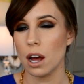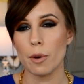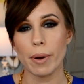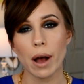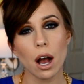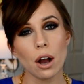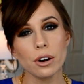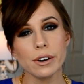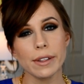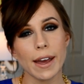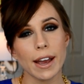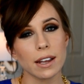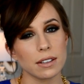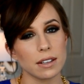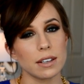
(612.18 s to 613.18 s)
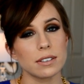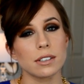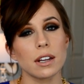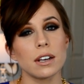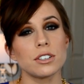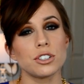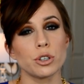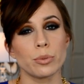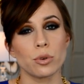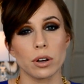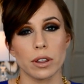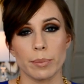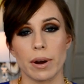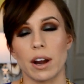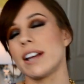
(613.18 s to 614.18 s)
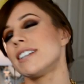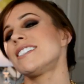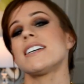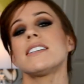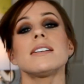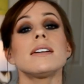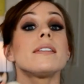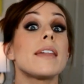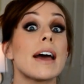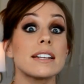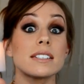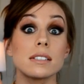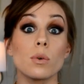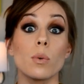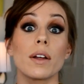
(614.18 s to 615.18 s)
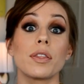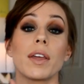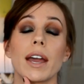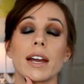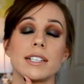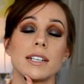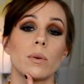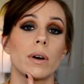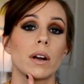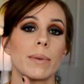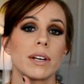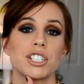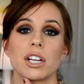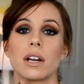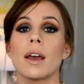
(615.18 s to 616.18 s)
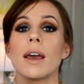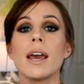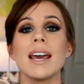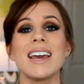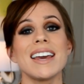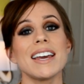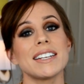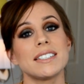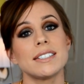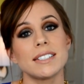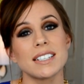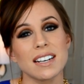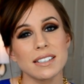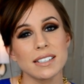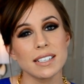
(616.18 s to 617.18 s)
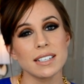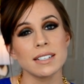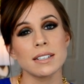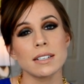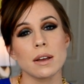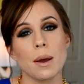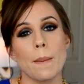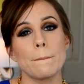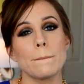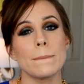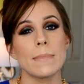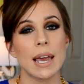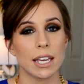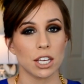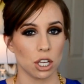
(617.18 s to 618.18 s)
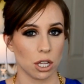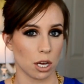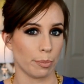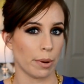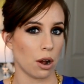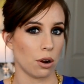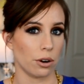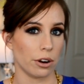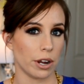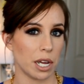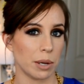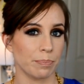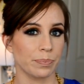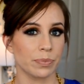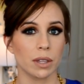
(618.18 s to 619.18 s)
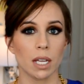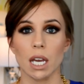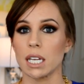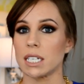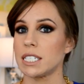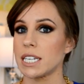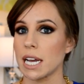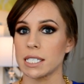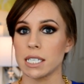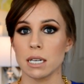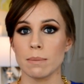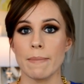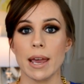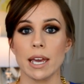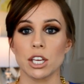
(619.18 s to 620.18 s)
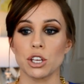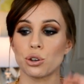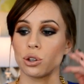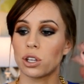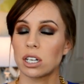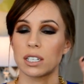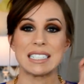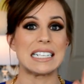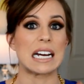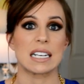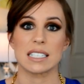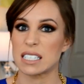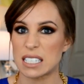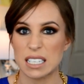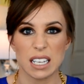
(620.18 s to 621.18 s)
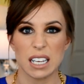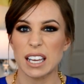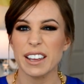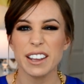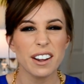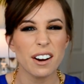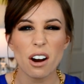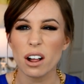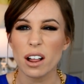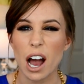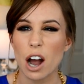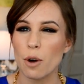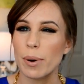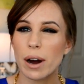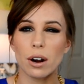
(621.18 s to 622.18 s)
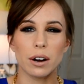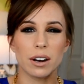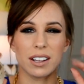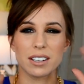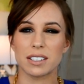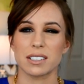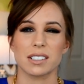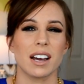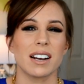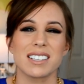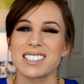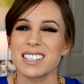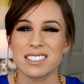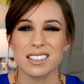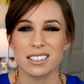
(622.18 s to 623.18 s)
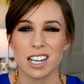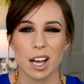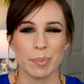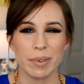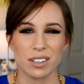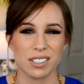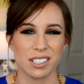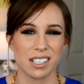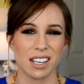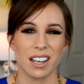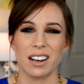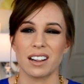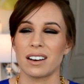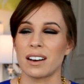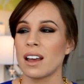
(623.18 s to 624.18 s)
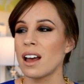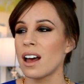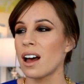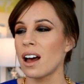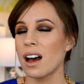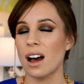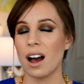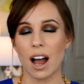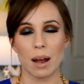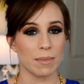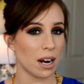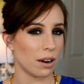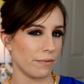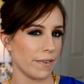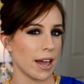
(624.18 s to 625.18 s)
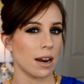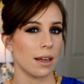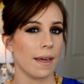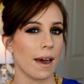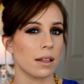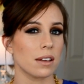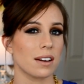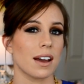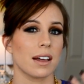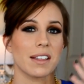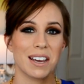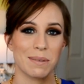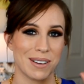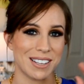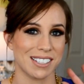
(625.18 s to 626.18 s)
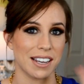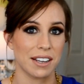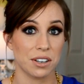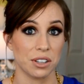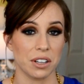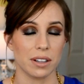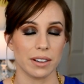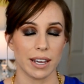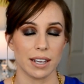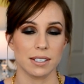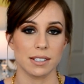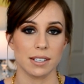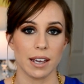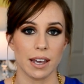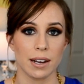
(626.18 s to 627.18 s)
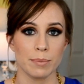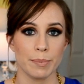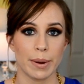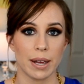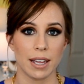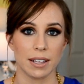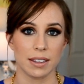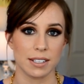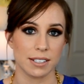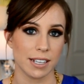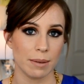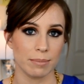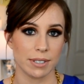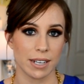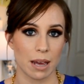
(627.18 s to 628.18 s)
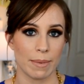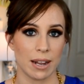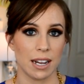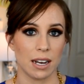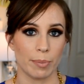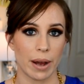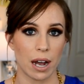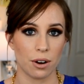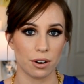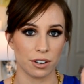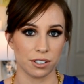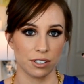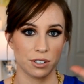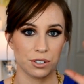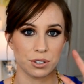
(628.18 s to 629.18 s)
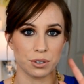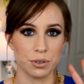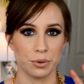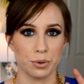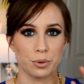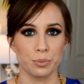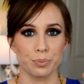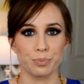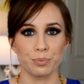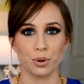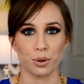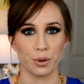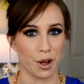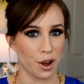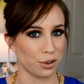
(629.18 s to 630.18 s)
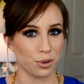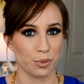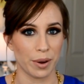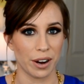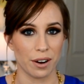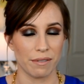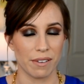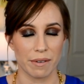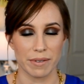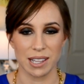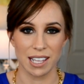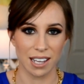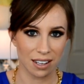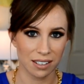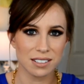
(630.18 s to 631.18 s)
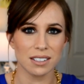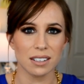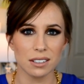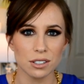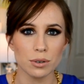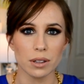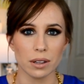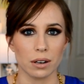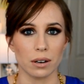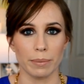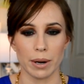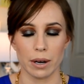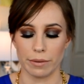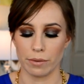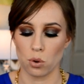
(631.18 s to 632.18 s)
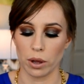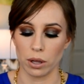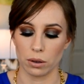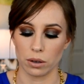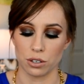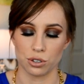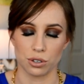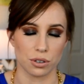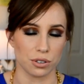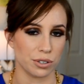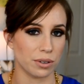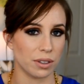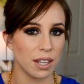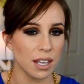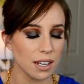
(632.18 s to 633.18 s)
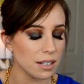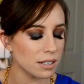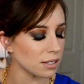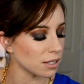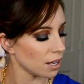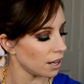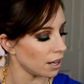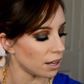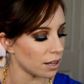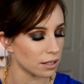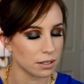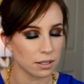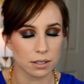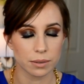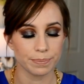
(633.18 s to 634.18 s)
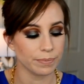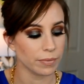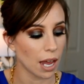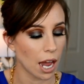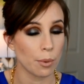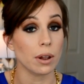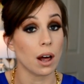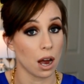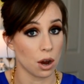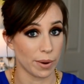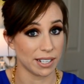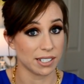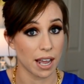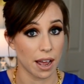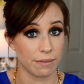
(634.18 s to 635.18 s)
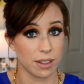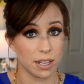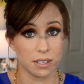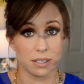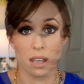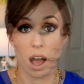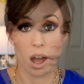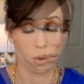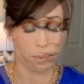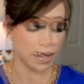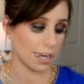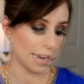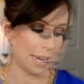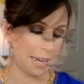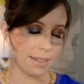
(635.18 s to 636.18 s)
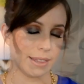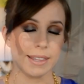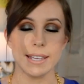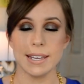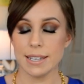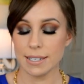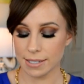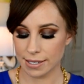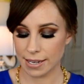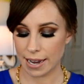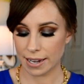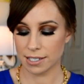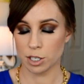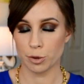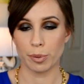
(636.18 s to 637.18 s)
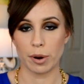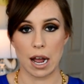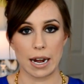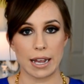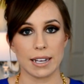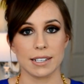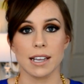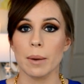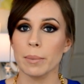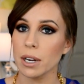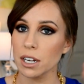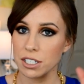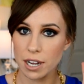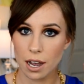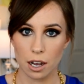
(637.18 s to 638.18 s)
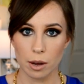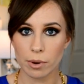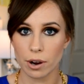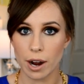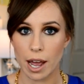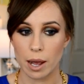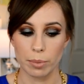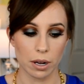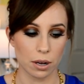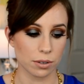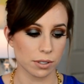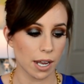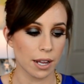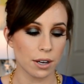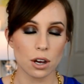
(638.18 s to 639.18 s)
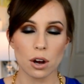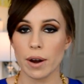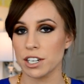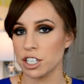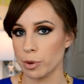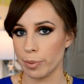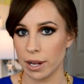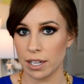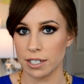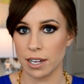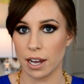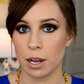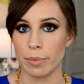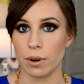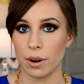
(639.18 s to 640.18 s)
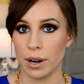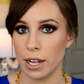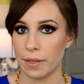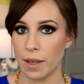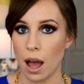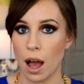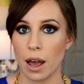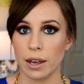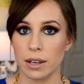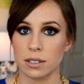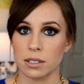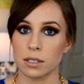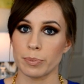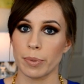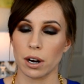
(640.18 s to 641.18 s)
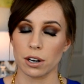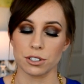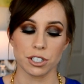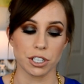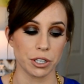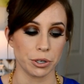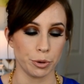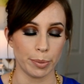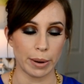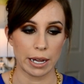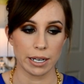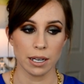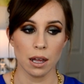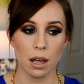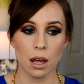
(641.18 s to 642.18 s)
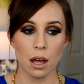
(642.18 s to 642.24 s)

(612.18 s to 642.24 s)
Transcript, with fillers: a powder that is going to do more than powder. It doesn't, that's the one thing I did want to mention. It doesn't make you look powdery. It doesn't make you look dusty. You know how powder, you just kind of sits on top of your skin, and I'm not a fan of that look. I like my skin to look like skin, but at the same time I need a powder to prolong the wear of everything and to do a little bit of oil control. So this is, I will always have this. Always. Okay, these next products, I'm going to talk about eyebrows. I know I should probably talk about it in the eyes part two, but